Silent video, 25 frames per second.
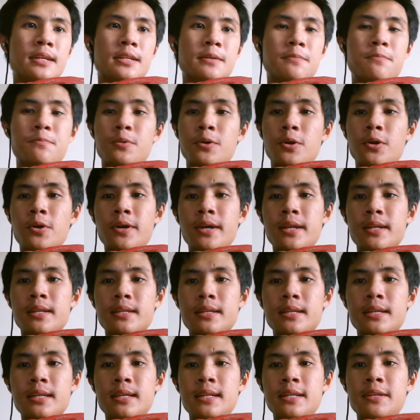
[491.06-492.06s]
Pro
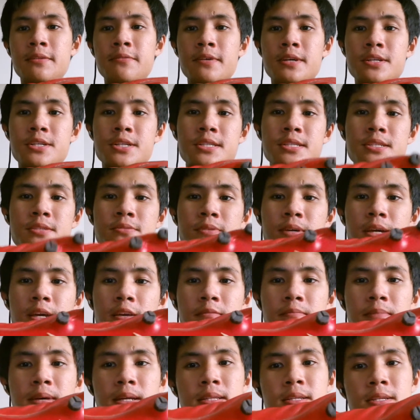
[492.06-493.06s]
and Elite versions, will
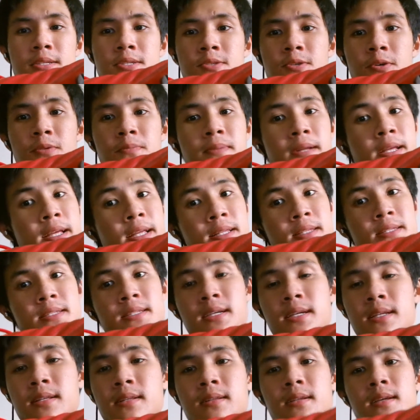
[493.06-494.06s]
have better sole plates,
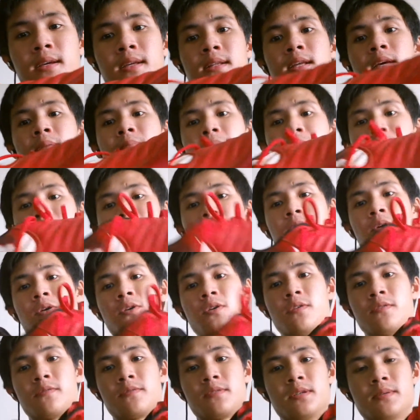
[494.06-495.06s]
and that might be more
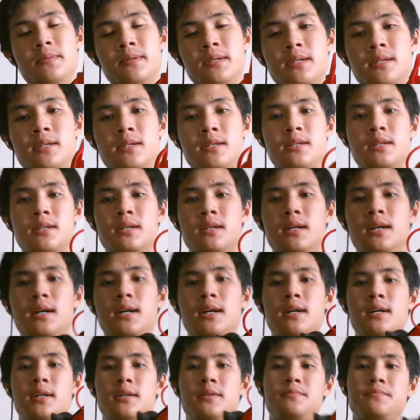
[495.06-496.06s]
comfortable.
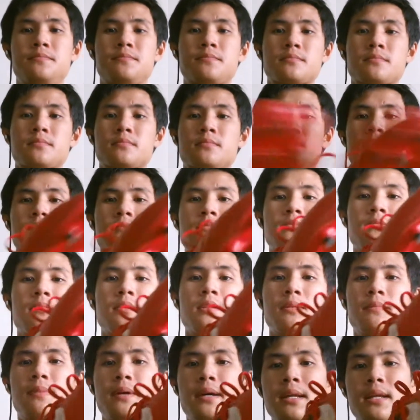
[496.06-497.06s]

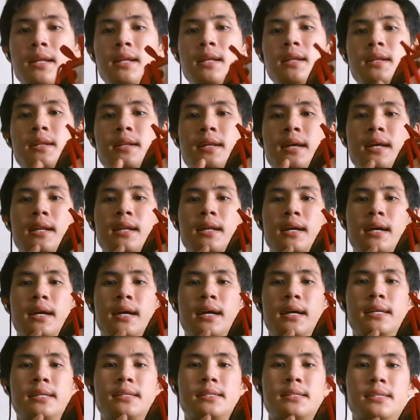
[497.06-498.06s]
But other than that,
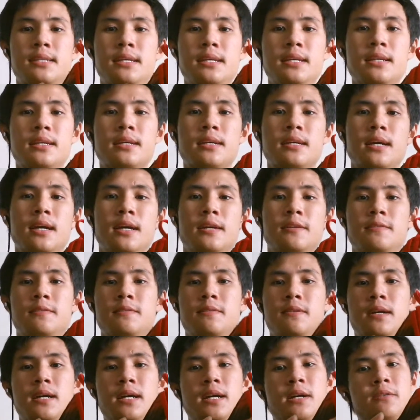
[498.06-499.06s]
I think
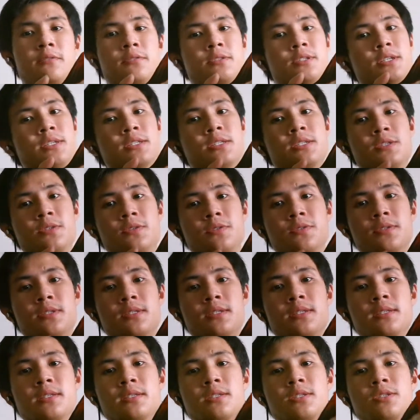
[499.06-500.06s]
I'll just use
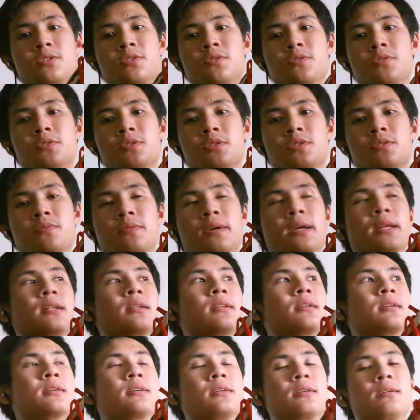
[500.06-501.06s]
these shoes when
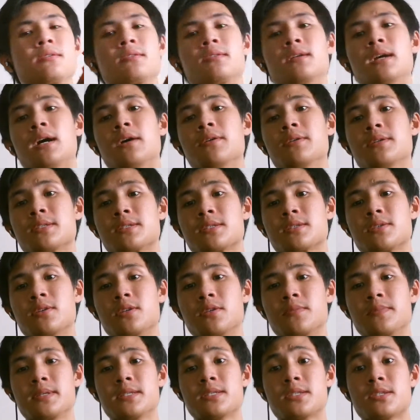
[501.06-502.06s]
the ground is going
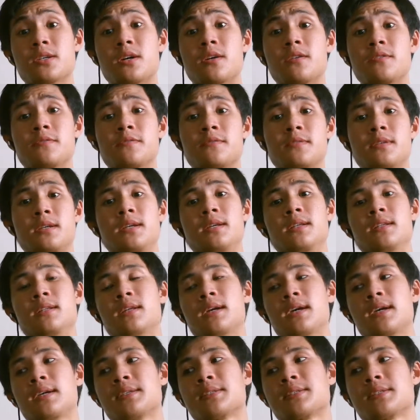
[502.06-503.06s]
to be soft and
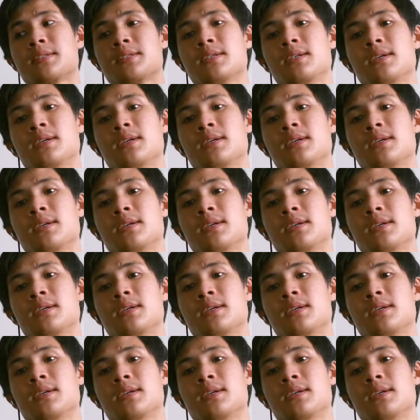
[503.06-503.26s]
nice,